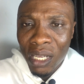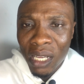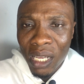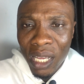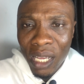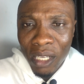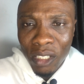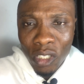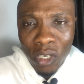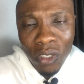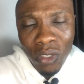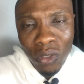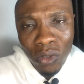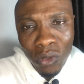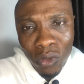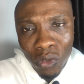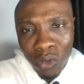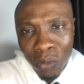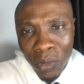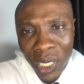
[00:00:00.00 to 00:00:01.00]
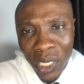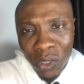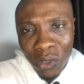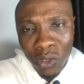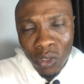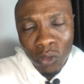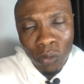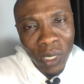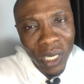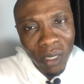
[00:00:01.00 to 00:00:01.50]
And just go to my
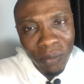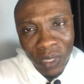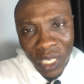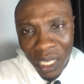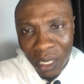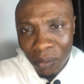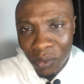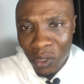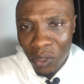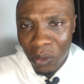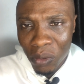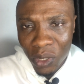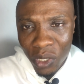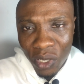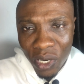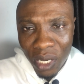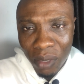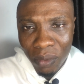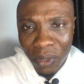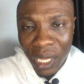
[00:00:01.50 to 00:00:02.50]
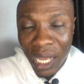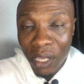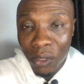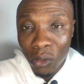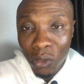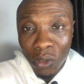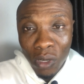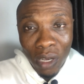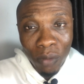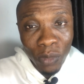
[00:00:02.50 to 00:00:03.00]
YouTube and help subscribe. I know
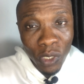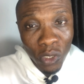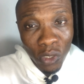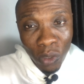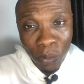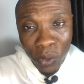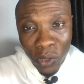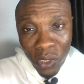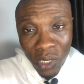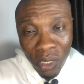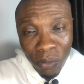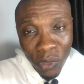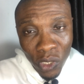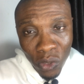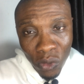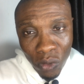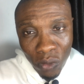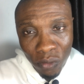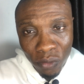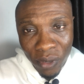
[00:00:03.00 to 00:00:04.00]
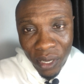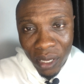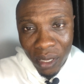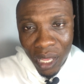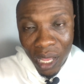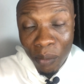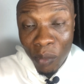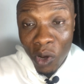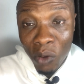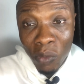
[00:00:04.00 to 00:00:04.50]
you have been supporting me so far.
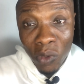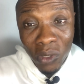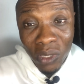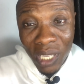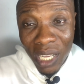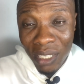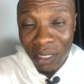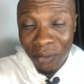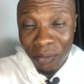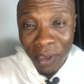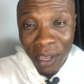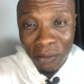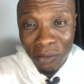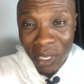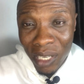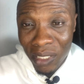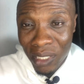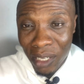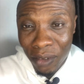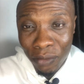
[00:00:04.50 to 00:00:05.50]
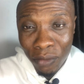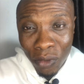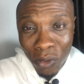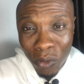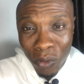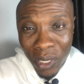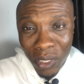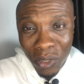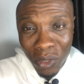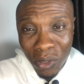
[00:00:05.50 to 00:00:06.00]
I'm almost at 5,000
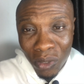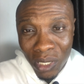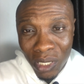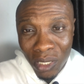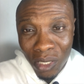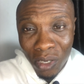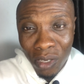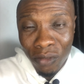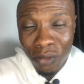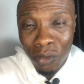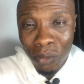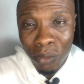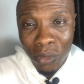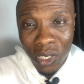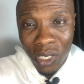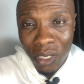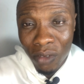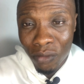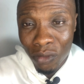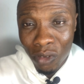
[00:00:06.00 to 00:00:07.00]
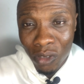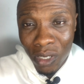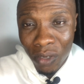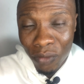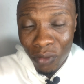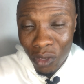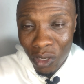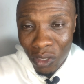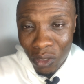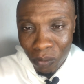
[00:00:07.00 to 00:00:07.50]
followers already, or even if
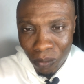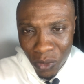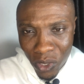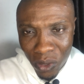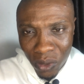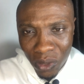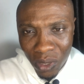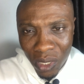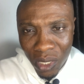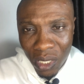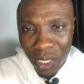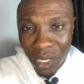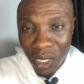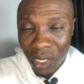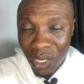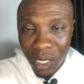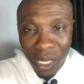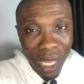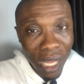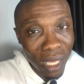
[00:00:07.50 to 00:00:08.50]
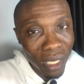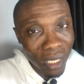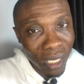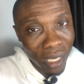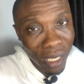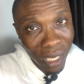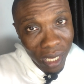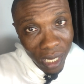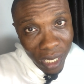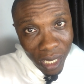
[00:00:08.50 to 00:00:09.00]
not more. And
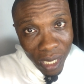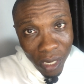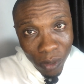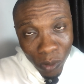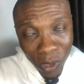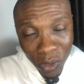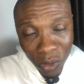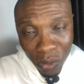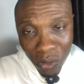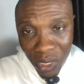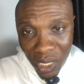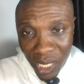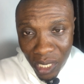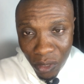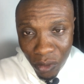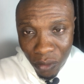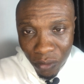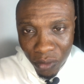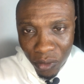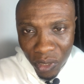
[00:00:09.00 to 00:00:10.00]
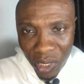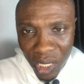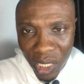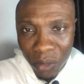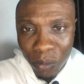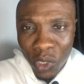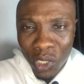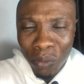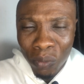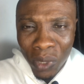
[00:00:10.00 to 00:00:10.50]
I want to thank you for
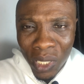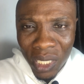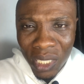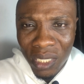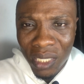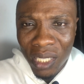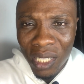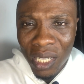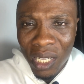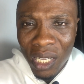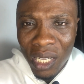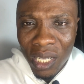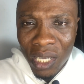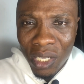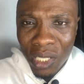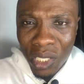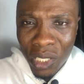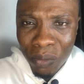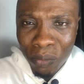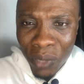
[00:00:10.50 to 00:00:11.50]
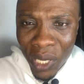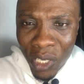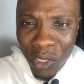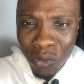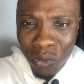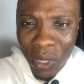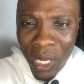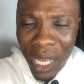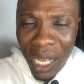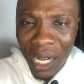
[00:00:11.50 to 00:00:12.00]
that. But please, the
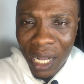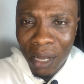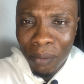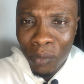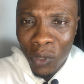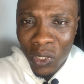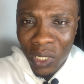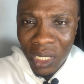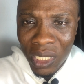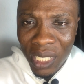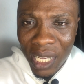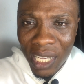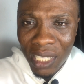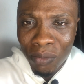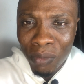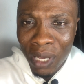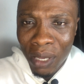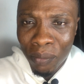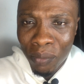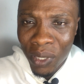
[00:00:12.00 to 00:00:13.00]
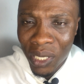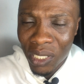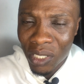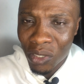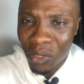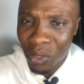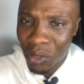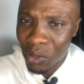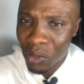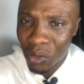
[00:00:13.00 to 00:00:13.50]
best way I can monetize my page
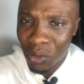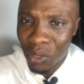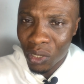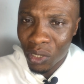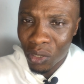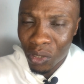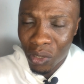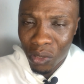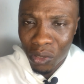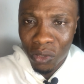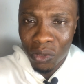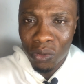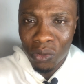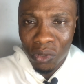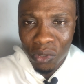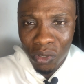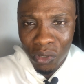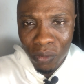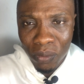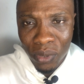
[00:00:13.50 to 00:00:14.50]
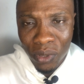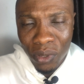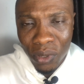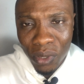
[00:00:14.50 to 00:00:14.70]
is on YouTube.